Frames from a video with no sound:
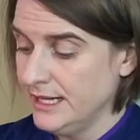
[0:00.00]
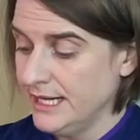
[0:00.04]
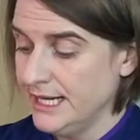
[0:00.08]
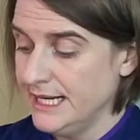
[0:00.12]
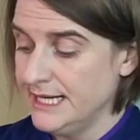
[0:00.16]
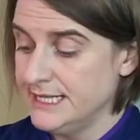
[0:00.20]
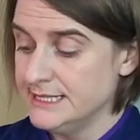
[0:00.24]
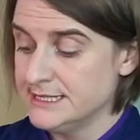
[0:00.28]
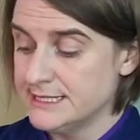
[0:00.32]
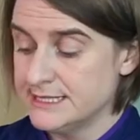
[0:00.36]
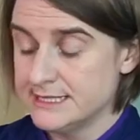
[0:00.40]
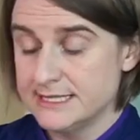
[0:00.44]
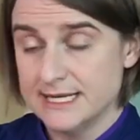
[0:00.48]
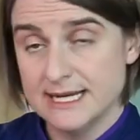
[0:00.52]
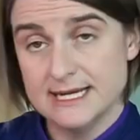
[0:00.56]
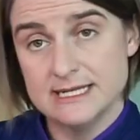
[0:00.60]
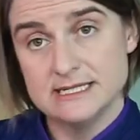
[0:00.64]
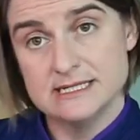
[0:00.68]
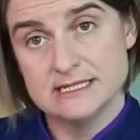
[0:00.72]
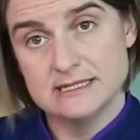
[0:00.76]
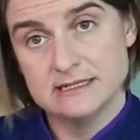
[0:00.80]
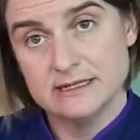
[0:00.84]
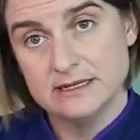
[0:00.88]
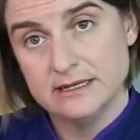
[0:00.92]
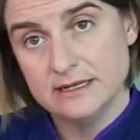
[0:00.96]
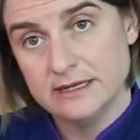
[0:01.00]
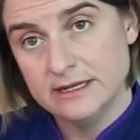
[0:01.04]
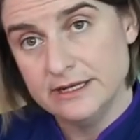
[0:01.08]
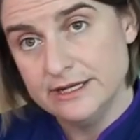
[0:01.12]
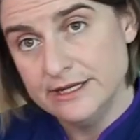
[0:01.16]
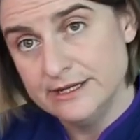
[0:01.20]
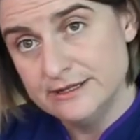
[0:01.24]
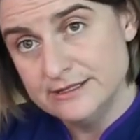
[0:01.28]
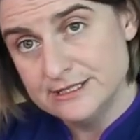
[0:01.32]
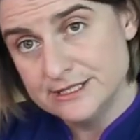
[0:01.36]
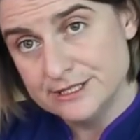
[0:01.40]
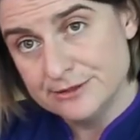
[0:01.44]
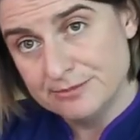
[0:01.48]
Instead,
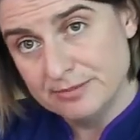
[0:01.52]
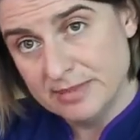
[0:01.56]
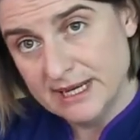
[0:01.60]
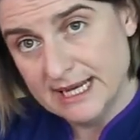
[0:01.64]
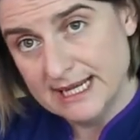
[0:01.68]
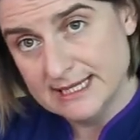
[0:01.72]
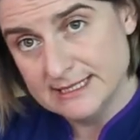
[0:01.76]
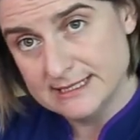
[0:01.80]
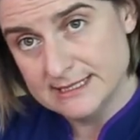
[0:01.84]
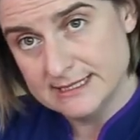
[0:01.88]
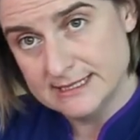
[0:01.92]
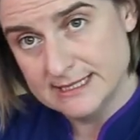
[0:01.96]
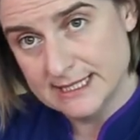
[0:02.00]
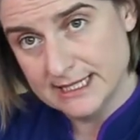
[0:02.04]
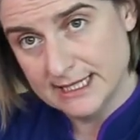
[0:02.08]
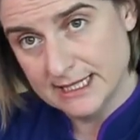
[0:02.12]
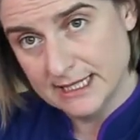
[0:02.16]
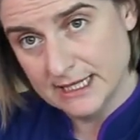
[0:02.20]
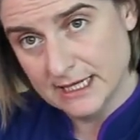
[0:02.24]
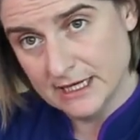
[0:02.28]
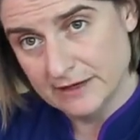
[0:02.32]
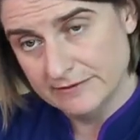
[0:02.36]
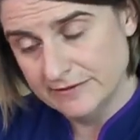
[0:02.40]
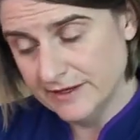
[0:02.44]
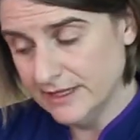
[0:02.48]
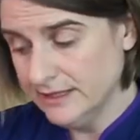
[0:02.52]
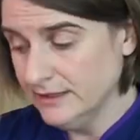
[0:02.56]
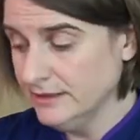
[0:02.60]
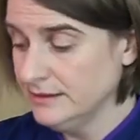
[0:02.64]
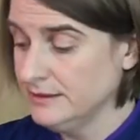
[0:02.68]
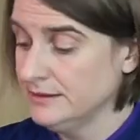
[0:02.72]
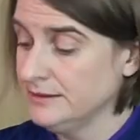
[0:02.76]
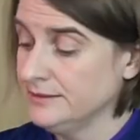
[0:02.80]
use the plastic cover